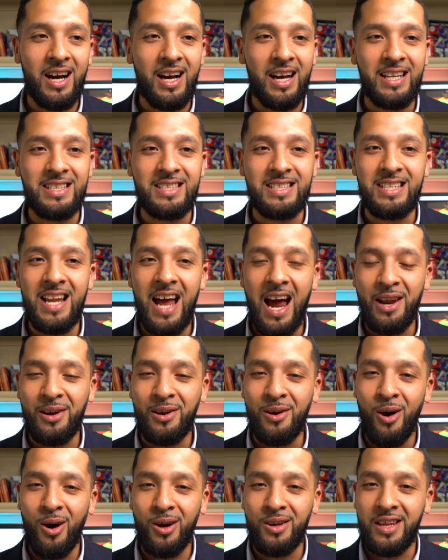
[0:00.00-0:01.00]
It's not a
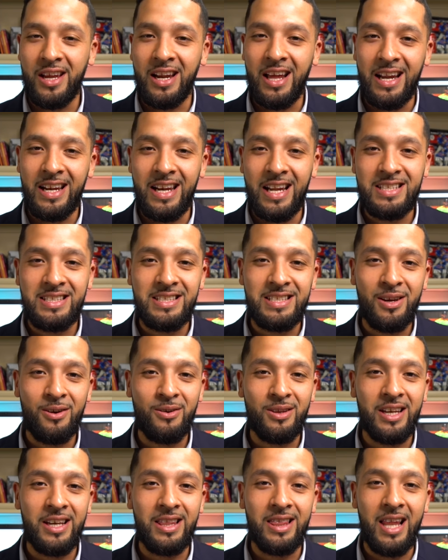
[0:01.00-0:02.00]
card that I
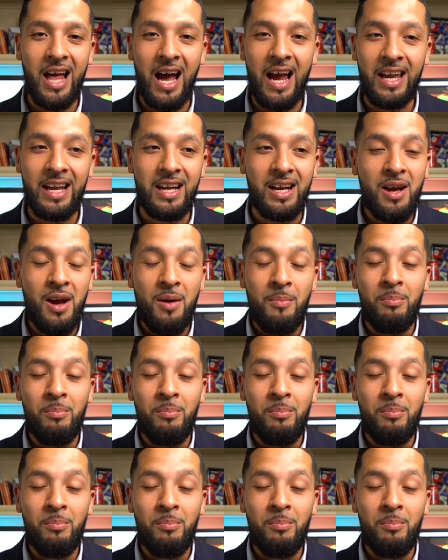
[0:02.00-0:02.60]
necessarily like